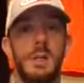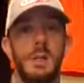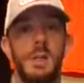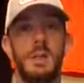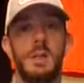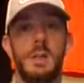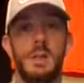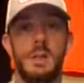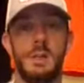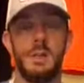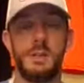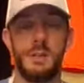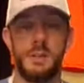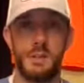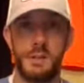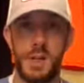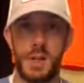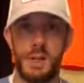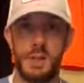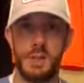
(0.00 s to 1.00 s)
And then
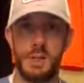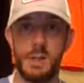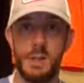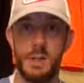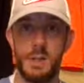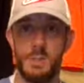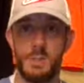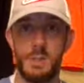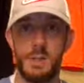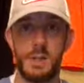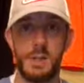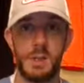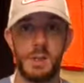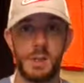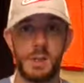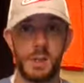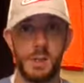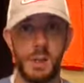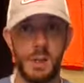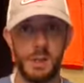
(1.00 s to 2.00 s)
Saturday I'll be
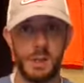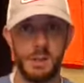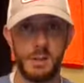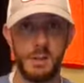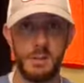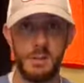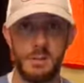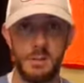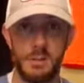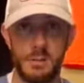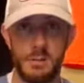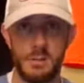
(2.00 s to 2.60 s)
at Clayton